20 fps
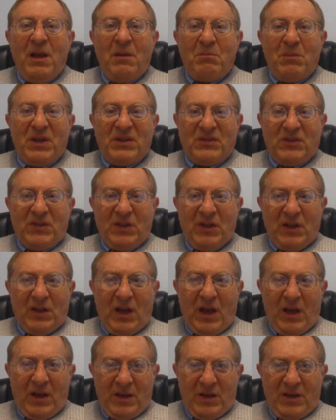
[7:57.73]
but
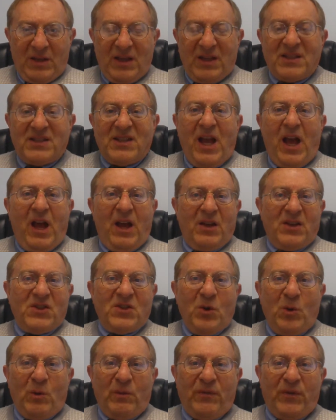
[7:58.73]
Yitzhak
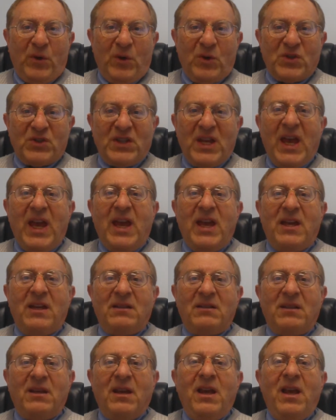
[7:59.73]
saw
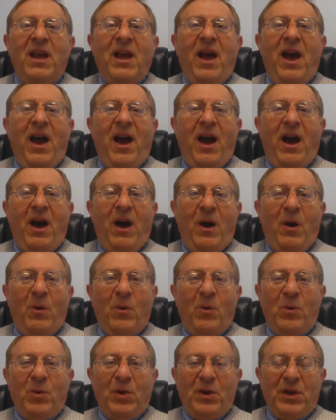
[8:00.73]
firsthand
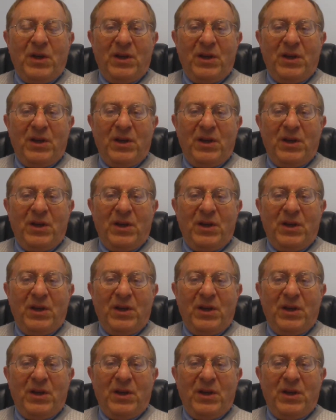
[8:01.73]
how